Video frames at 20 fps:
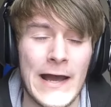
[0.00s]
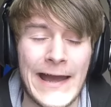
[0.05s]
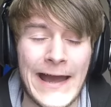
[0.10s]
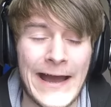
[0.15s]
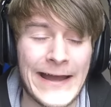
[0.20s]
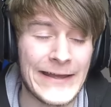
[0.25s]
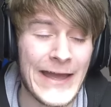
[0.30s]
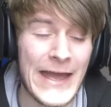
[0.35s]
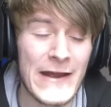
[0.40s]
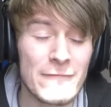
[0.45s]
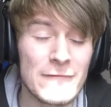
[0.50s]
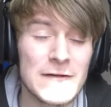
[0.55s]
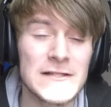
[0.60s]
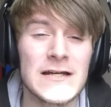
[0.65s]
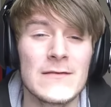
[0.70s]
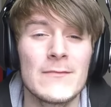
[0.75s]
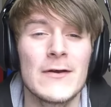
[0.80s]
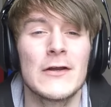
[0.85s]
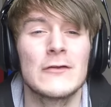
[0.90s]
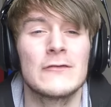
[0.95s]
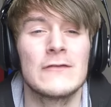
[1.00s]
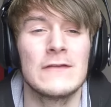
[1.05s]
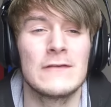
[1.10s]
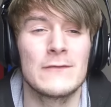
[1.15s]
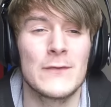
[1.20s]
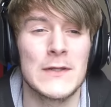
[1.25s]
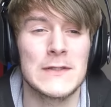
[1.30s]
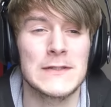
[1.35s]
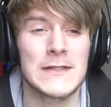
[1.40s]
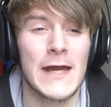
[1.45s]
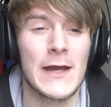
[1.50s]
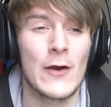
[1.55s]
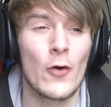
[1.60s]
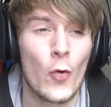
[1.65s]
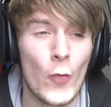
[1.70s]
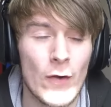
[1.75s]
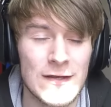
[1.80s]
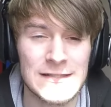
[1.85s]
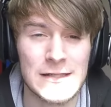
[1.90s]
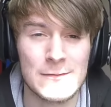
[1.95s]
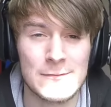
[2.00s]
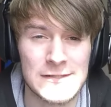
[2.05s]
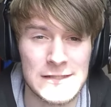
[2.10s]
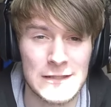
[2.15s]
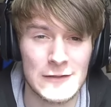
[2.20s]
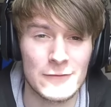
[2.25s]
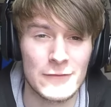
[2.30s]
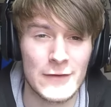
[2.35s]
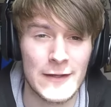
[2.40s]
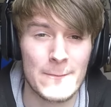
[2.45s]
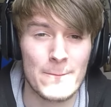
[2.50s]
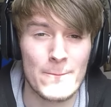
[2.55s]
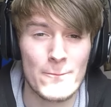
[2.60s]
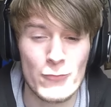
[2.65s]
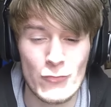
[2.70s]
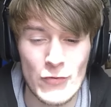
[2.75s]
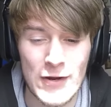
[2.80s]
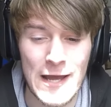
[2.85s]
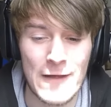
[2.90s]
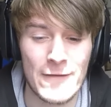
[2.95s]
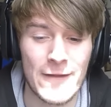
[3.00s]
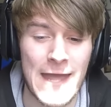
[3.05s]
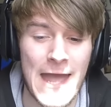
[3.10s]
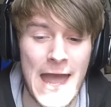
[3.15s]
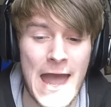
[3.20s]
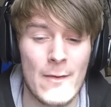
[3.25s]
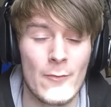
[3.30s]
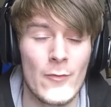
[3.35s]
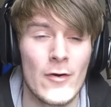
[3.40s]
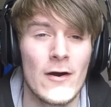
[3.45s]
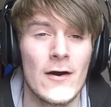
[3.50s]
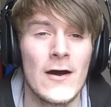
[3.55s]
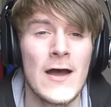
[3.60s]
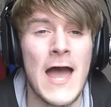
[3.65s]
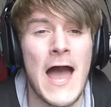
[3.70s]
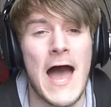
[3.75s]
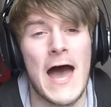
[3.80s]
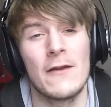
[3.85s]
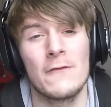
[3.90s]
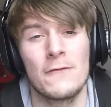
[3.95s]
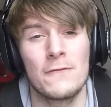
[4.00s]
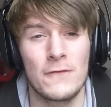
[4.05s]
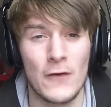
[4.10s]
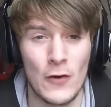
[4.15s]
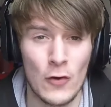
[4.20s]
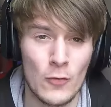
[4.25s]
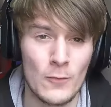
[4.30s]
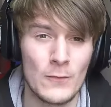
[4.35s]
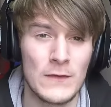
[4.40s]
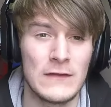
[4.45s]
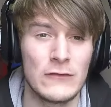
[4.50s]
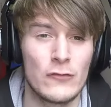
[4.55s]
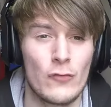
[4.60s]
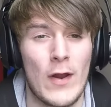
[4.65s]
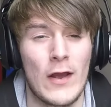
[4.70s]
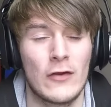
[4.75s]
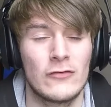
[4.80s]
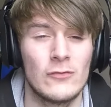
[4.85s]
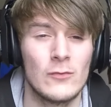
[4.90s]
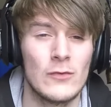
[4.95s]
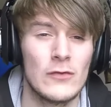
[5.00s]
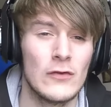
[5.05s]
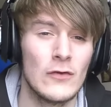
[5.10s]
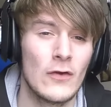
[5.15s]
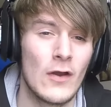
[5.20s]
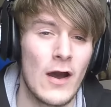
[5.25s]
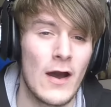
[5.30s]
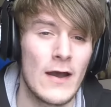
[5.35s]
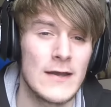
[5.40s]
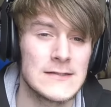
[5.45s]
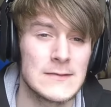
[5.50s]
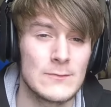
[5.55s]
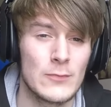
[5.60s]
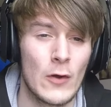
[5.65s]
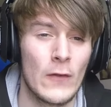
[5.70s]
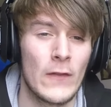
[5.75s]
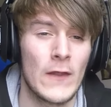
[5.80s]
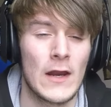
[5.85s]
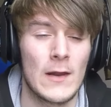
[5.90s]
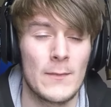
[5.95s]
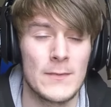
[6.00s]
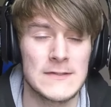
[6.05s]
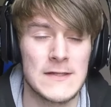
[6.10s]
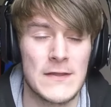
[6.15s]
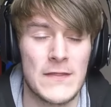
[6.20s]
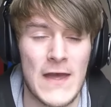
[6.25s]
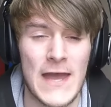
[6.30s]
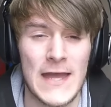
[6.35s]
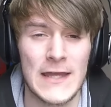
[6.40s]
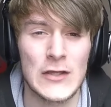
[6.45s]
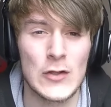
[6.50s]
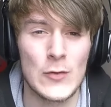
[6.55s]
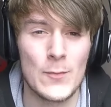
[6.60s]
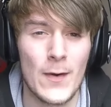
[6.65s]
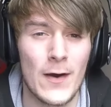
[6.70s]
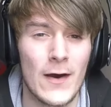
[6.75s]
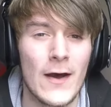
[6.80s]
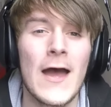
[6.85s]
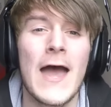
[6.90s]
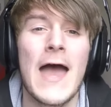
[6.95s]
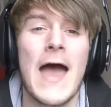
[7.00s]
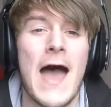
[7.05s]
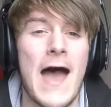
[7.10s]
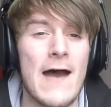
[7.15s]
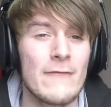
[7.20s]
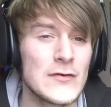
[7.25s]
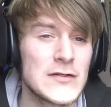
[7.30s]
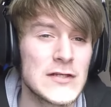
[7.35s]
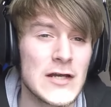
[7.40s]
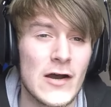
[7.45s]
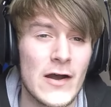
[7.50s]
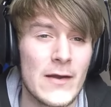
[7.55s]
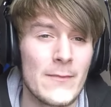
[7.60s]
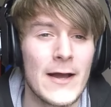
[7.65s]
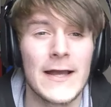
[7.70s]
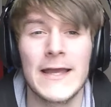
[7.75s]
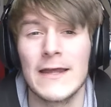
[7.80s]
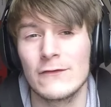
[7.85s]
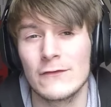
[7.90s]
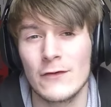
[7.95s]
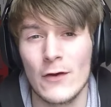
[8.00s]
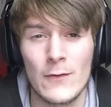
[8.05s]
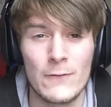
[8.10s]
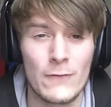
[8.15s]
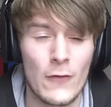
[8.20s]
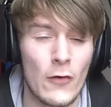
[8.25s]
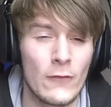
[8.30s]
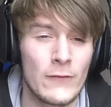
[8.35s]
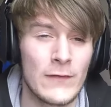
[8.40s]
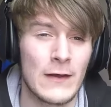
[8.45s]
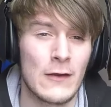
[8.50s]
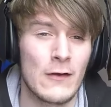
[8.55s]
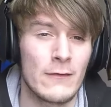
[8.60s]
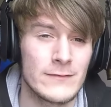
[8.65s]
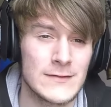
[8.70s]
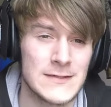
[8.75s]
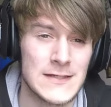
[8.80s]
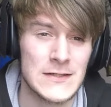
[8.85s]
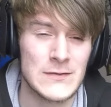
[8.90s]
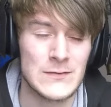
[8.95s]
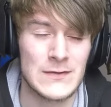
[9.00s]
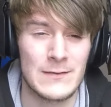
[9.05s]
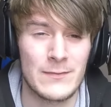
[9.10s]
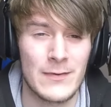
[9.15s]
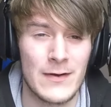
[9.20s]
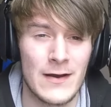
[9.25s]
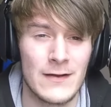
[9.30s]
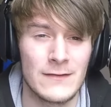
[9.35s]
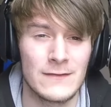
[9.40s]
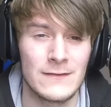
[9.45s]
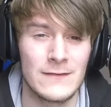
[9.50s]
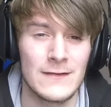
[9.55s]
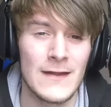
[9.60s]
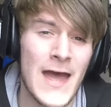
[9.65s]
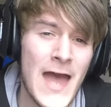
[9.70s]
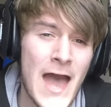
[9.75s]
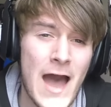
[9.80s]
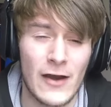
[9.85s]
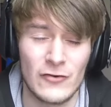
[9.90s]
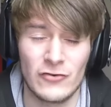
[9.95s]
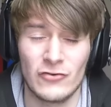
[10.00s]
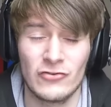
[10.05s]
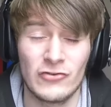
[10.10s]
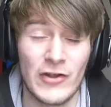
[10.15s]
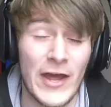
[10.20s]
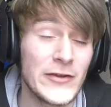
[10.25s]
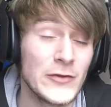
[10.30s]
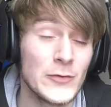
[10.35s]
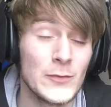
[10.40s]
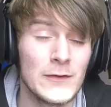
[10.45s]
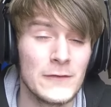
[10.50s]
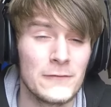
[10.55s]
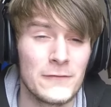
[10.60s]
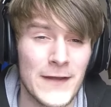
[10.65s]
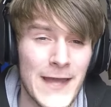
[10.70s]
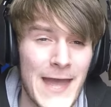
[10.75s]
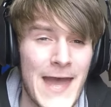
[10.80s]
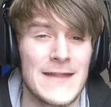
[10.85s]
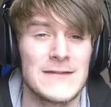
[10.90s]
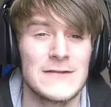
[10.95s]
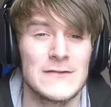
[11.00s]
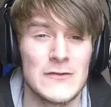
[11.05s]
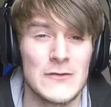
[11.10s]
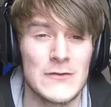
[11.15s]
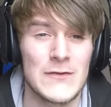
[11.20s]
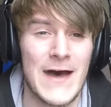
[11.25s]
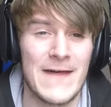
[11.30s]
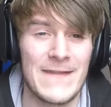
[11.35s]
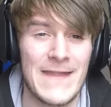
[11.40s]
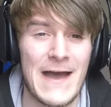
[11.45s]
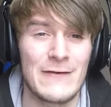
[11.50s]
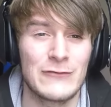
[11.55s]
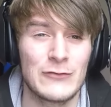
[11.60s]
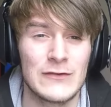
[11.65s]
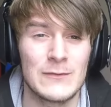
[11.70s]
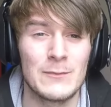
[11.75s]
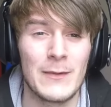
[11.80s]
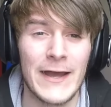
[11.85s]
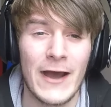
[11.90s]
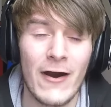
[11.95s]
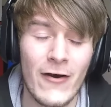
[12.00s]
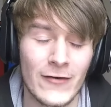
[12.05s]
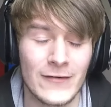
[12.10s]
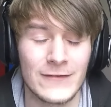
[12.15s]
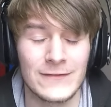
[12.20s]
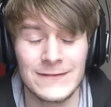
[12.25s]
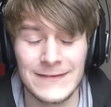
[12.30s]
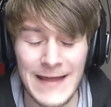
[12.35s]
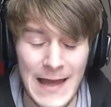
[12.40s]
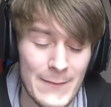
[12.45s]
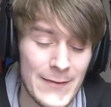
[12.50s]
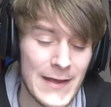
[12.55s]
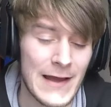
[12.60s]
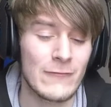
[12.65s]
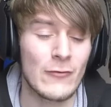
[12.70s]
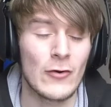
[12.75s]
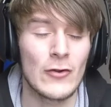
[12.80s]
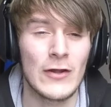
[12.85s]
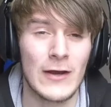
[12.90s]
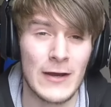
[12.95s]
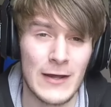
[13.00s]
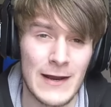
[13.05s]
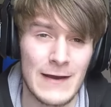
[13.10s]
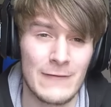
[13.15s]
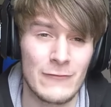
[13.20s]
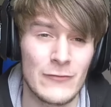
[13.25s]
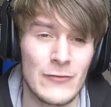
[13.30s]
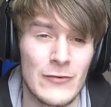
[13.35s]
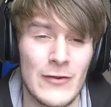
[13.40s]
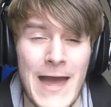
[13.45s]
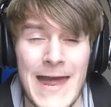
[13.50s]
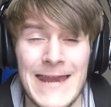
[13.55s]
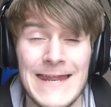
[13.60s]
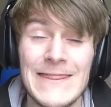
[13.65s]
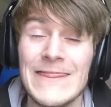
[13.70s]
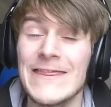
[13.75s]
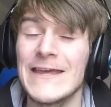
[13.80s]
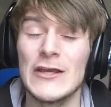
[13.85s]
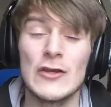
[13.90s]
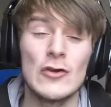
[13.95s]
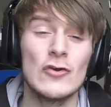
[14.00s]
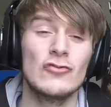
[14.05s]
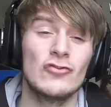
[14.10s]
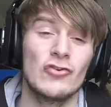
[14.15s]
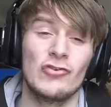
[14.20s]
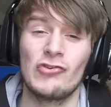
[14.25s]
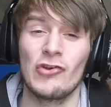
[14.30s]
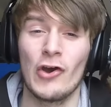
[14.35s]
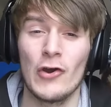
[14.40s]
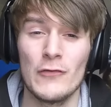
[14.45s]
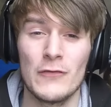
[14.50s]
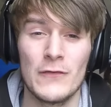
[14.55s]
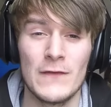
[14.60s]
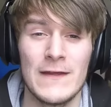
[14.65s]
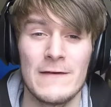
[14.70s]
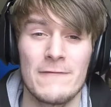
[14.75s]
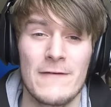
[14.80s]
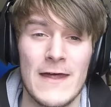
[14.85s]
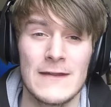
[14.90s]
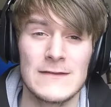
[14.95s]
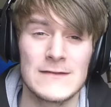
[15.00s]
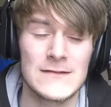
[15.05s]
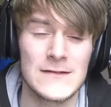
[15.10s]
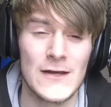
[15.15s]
I, every time I go to these events, I always tell myself, like, bring out the camera and film the interaction with you guys and put that up as a thank you, but every time I get so involved with that conversation with that person, I just genuinely forget to do that, and afterwards I'm like, oh, damn it, I've got, I'm gonna have any anything good to show from the event.